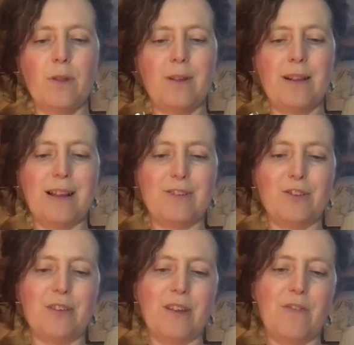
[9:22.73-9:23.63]
Let's
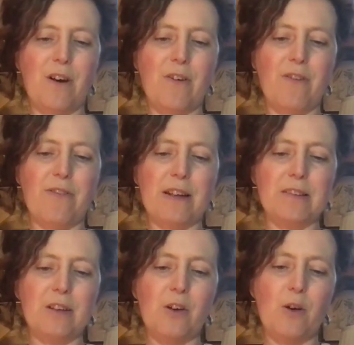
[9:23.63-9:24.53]
just give her a
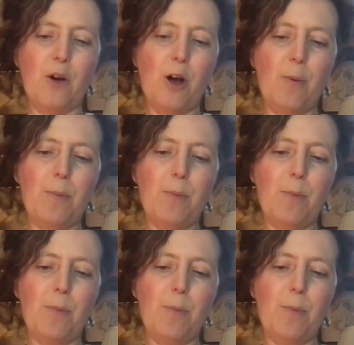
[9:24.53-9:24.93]
fasten up.